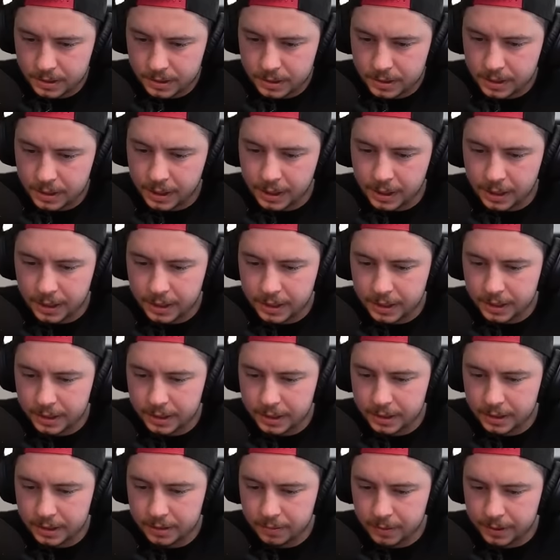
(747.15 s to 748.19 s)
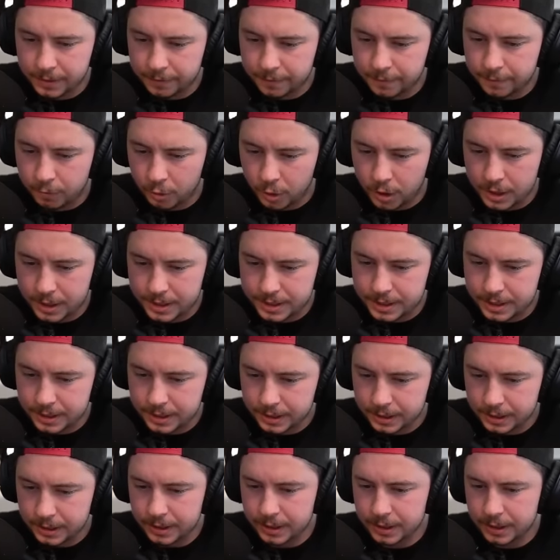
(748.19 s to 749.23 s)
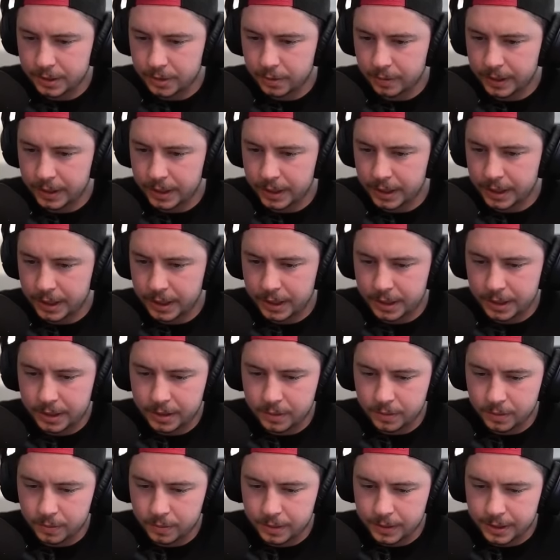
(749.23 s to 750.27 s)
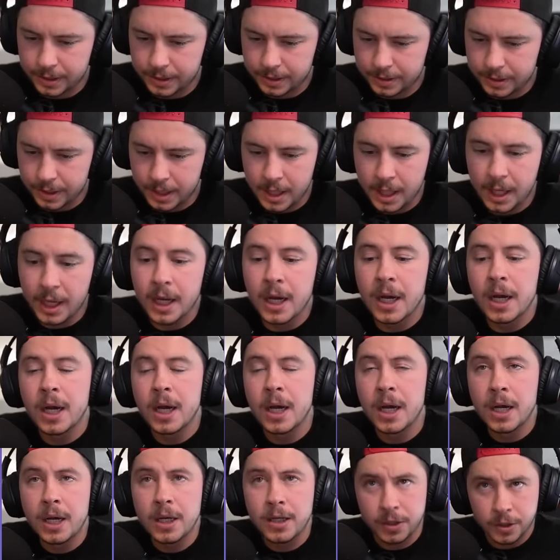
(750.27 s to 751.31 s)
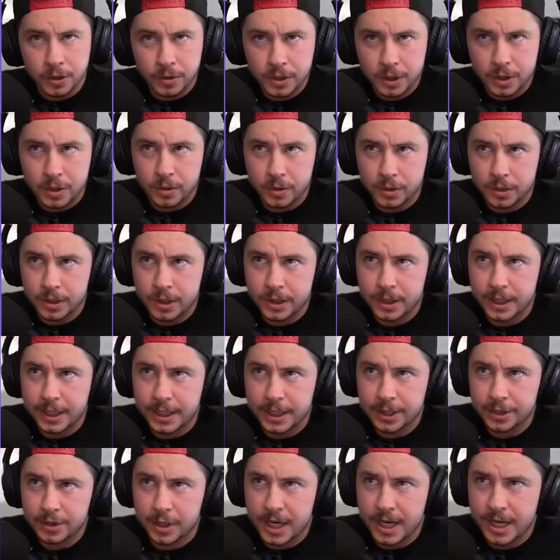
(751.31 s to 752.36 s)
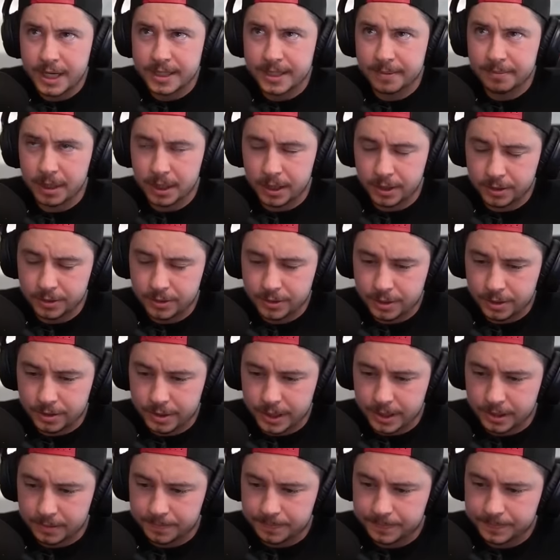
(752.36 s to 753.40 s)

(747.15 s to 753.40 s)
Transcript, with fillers: King with Frosty. Queen with Unicorn. E-drags and balloons are in.